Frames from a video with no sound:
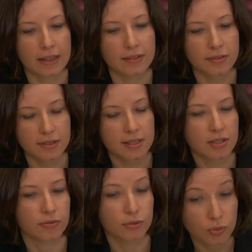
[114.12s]
So this
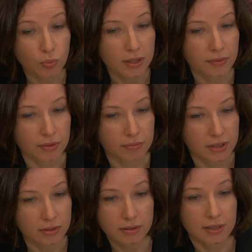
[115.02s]
is of course one of the
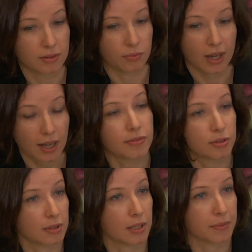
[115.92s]
reasons that we have
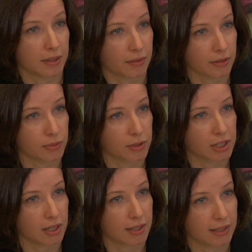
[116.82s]
to help the others
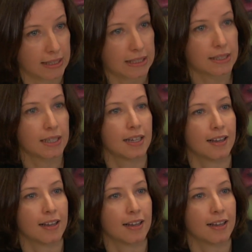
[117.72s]
which are in need.